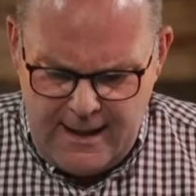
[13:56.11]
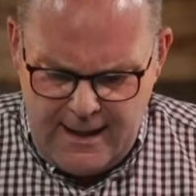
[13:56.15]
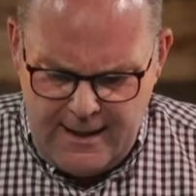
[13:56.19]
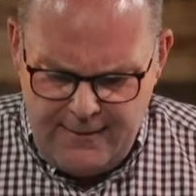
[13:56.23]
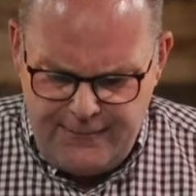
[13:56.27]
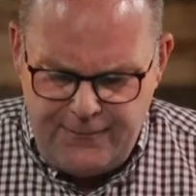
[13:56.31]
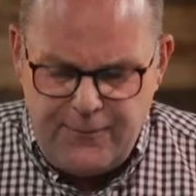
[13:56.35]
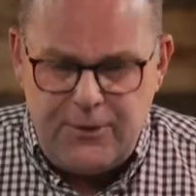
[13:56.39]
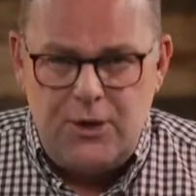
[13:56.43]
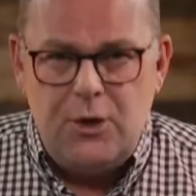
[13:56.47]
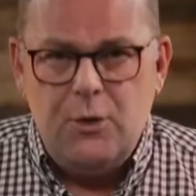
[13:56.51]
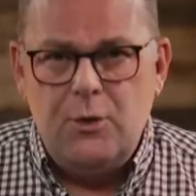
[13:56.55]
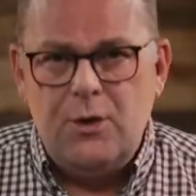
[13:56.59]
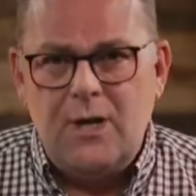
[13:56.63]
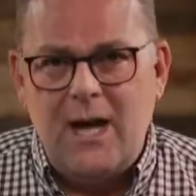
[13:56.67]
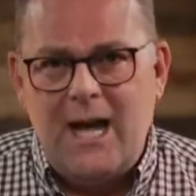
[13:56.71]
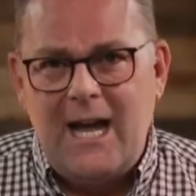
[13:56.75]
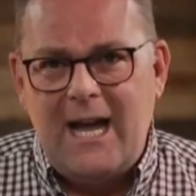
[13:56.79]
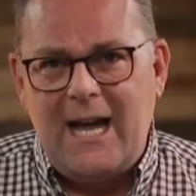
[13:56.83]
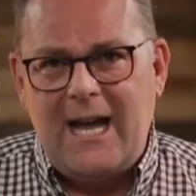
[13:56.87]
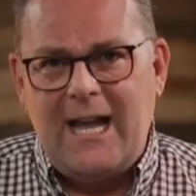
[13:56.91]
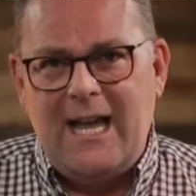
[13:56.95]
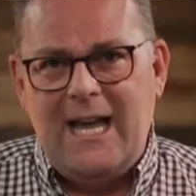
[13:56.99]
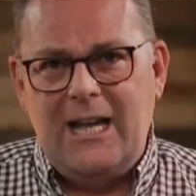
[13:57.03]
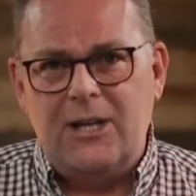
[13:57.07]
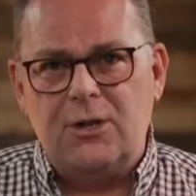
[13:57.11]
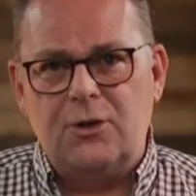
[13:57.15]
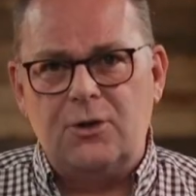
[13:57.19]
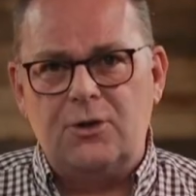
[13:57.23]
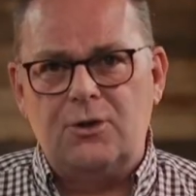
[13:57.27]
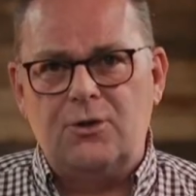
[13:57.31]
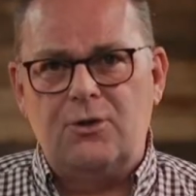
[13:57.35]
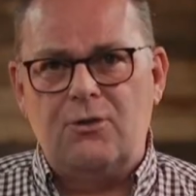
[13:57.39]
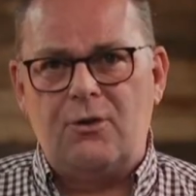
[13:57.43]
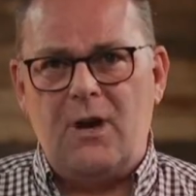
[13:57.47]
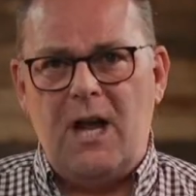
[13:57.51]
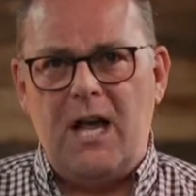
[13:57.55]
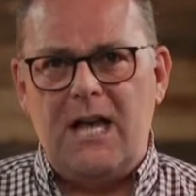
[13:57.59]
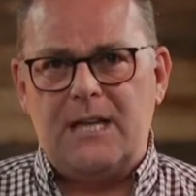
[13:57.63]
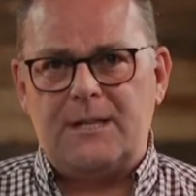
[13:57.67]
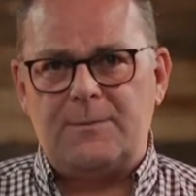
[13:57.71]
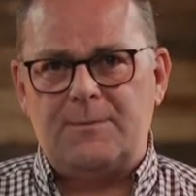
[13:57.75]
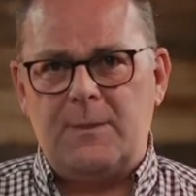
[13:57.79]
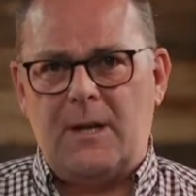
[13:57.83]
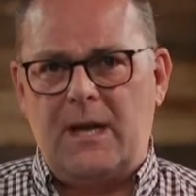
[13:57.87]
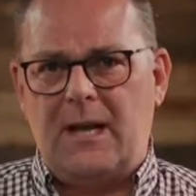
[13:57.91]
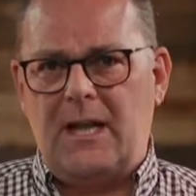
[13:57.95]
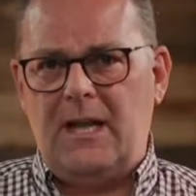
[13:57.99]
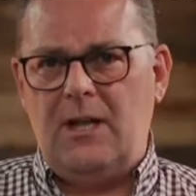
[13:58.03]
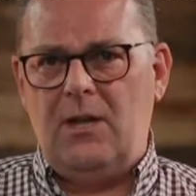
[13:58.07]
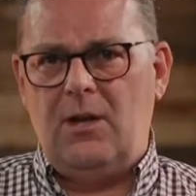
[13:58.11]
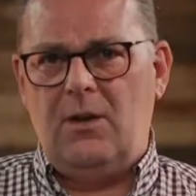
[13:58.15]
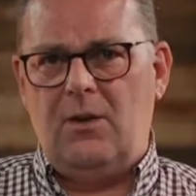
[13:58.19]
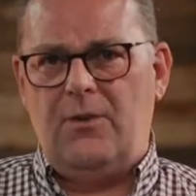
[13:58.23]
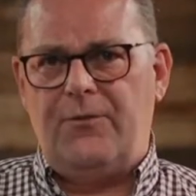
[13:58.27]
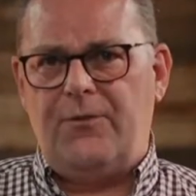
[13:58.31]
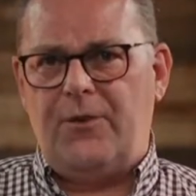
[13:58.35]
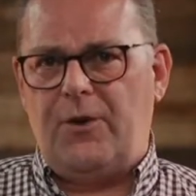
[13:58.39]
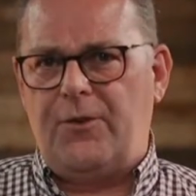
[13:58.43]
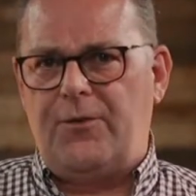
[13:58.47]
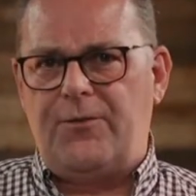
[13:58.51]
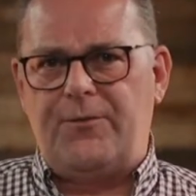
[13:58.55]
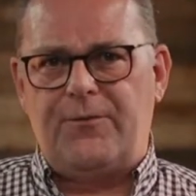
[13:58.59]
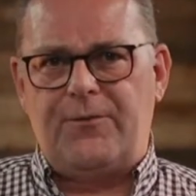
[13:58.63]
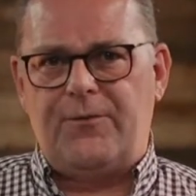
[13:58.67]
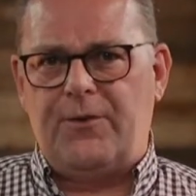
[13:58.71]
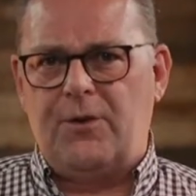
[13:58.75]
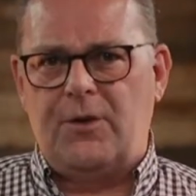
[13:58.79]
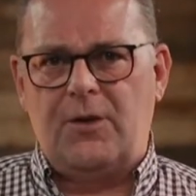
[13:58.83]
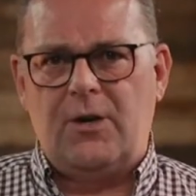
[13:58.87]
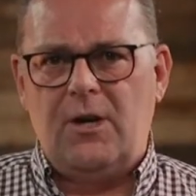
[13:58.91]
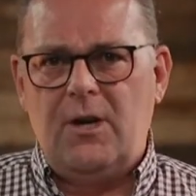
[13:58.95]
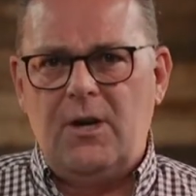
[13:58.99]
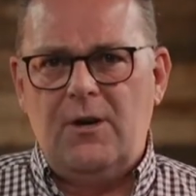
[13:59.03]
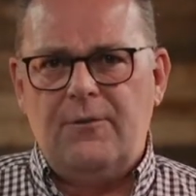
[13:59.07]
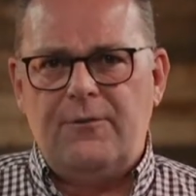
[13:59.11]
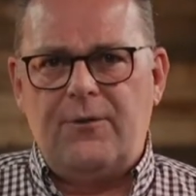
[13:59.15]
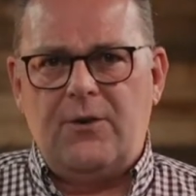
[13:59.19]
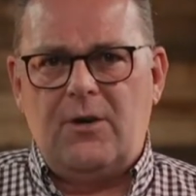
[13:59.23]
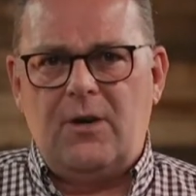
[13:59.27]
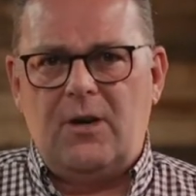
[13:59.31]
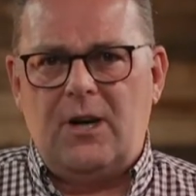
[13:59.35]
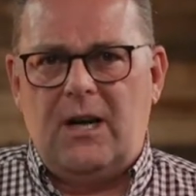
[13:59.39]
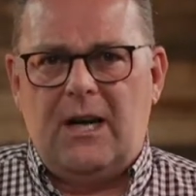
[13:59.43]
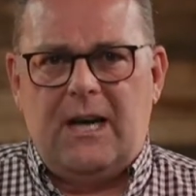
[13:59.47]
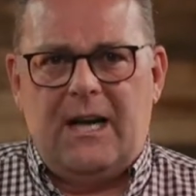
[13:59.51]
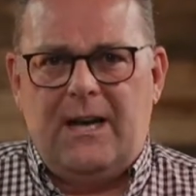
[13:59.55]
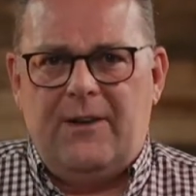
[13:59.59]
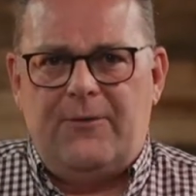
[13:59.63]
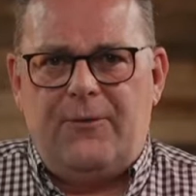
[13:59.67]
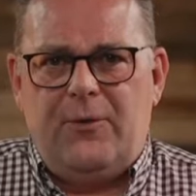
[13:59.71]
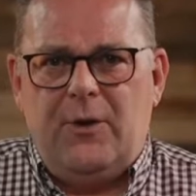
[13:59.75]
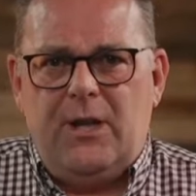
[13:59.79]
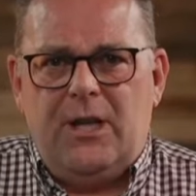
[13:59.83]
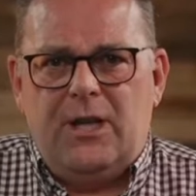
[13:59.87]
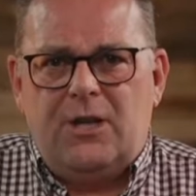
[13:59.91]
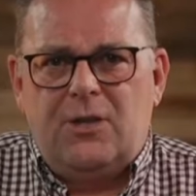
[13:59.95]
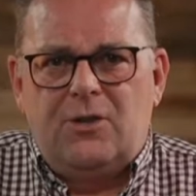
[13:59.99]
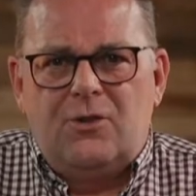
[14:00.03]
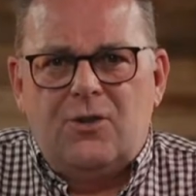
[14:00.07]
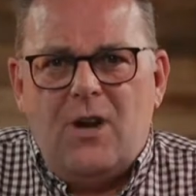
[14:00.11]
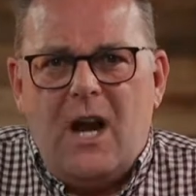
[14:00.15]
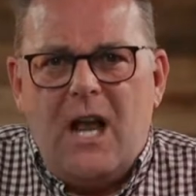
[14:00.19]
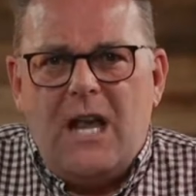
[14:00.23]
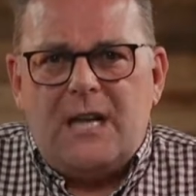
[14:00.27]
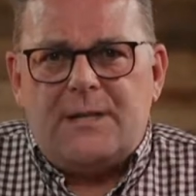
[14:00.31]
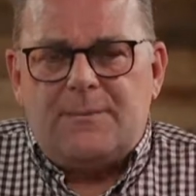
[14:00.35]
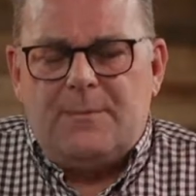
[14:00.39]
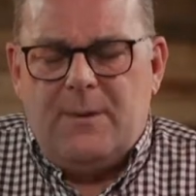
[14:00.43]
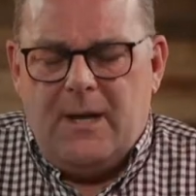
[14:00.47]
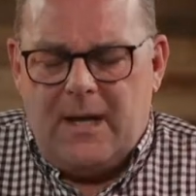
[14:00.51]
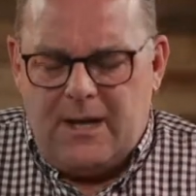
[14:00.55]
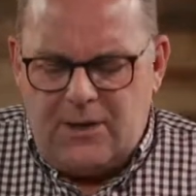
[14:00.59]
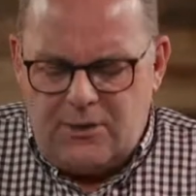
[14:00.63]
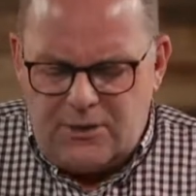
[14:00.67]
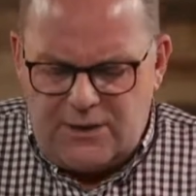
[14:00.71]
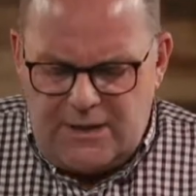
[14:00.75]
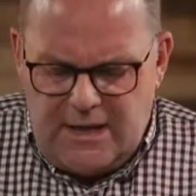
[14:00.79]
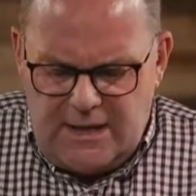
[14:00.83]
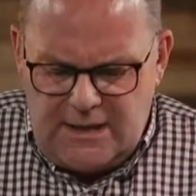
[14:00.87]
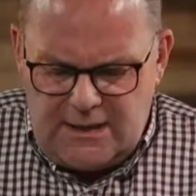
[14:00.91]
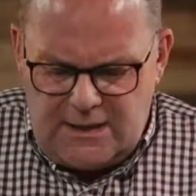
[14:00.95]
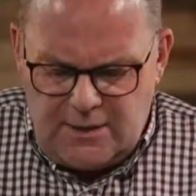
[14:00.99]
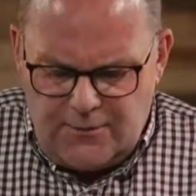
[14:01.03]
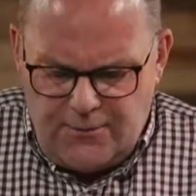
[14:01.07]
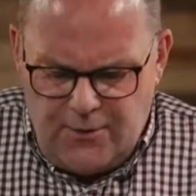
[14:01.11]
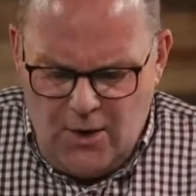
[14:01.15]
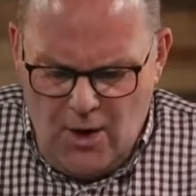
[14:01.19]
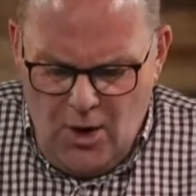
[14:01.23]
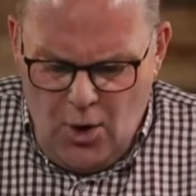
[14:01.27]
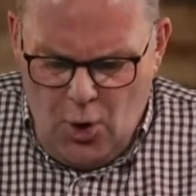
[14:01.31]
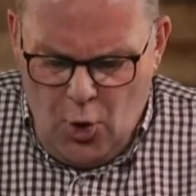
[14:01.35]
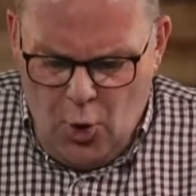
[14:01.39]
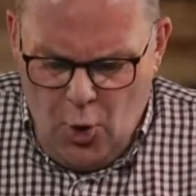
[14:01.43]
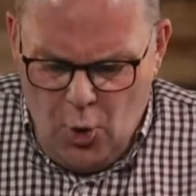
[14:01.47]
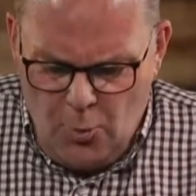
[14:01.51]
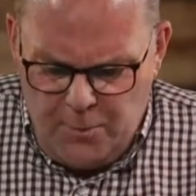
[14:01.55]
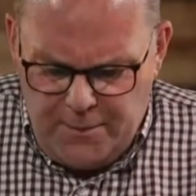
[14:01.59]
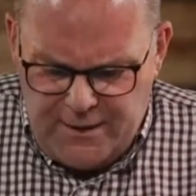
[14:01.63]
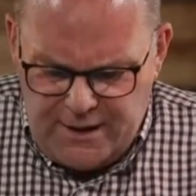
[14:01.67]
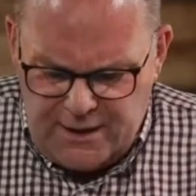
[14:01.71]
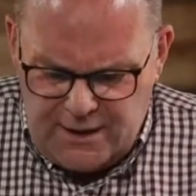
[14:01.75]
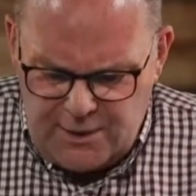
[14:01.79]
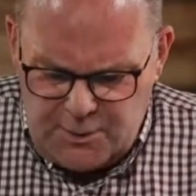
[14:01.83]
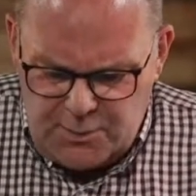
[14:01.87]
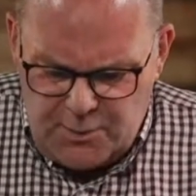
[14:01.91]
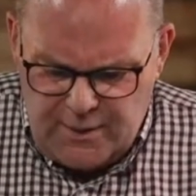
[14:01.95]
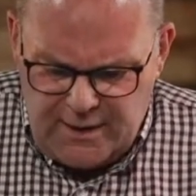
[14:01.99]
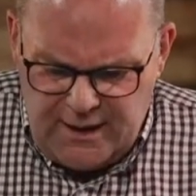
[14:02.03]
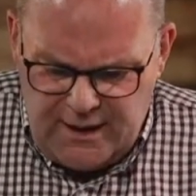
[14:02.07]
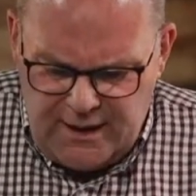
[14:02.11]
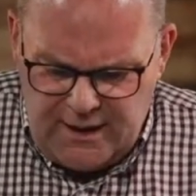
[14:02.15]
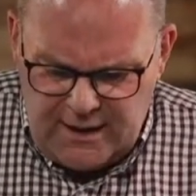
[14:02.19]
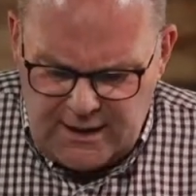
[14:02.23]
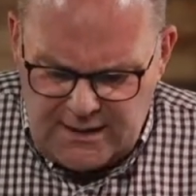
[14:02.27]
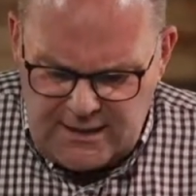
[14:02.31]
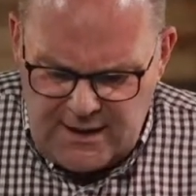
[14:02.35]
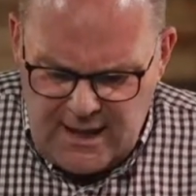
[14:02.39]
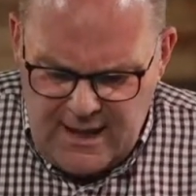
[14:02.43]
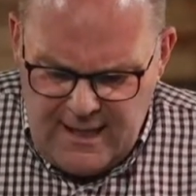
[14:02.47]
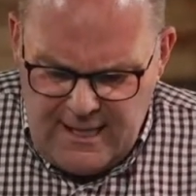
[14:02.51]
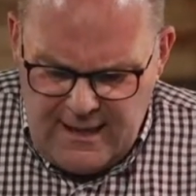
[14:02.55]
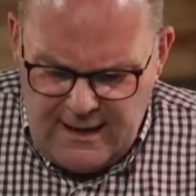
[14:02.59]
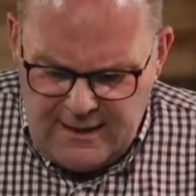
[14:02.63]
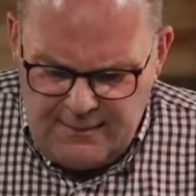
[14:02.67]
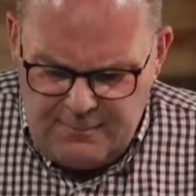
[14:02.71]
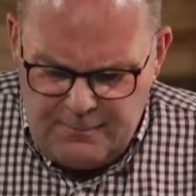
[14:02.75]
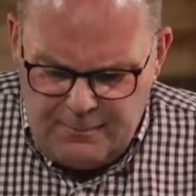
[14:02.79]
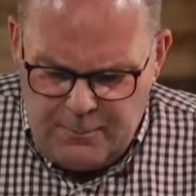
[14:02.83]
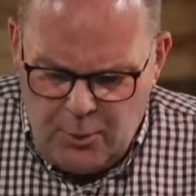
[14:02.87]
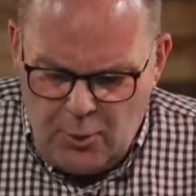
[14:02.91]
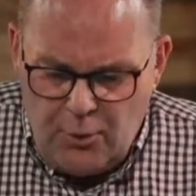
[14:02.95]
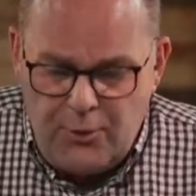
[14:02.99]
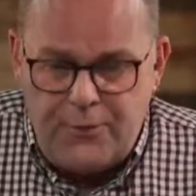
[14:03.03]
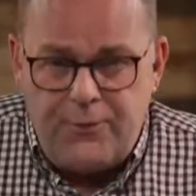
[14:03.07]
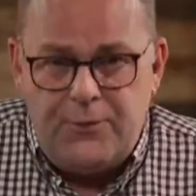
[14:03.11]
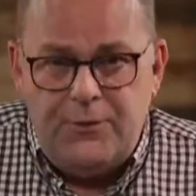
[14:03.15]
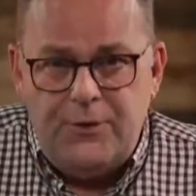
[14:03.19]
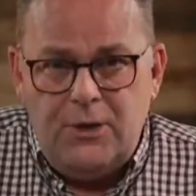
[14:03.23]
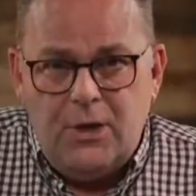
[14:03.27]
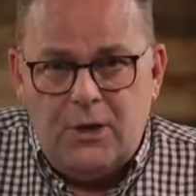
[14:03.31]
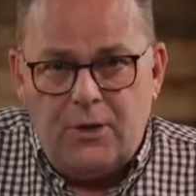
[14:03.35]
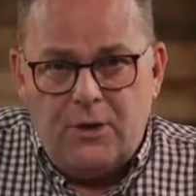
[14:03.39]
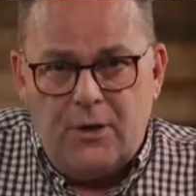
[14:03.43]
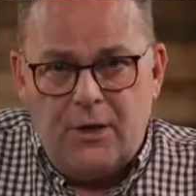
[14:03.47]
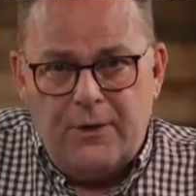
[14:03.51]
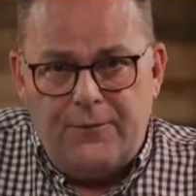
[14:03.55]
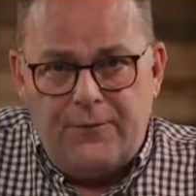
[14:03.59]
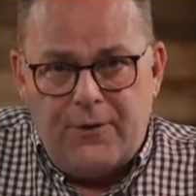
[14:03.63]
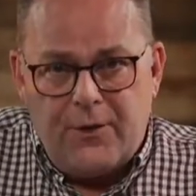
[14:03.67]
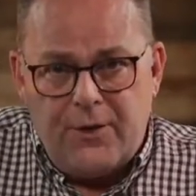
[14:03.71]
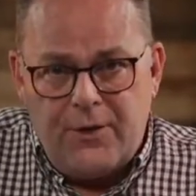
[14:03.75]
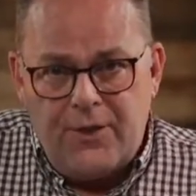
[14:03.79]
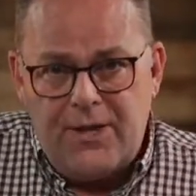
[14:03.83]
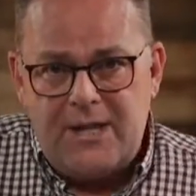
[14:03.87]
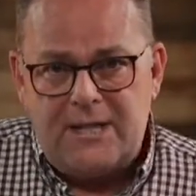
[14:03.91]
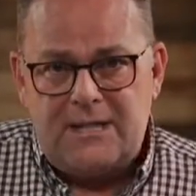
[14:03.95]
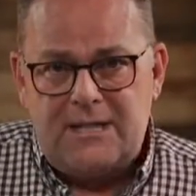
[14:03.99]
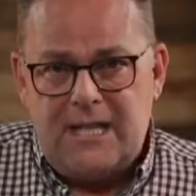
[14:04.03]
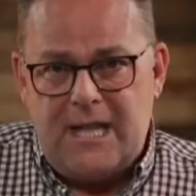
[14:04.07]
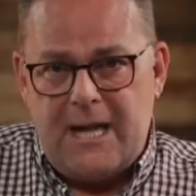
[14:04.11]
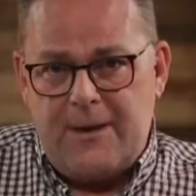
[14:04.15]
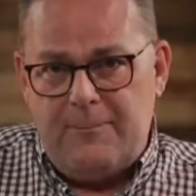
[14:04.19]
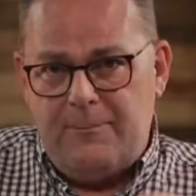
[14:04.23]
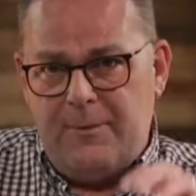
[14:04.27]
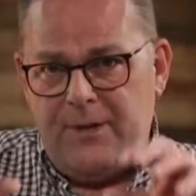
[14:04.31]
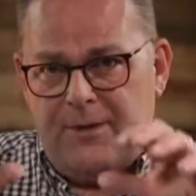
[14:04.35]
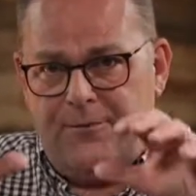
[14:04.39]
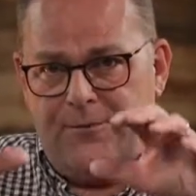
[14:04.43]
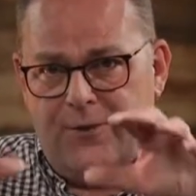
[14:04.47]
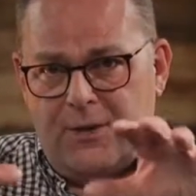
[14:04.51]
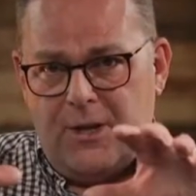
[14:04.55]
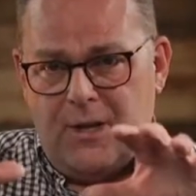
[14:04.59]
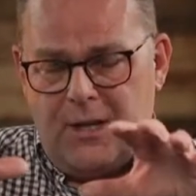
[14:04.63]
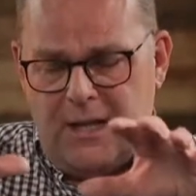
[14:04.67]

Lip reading: If you and I again could grasp if we could grasp that sense of hope that is within us, both not only for this life but for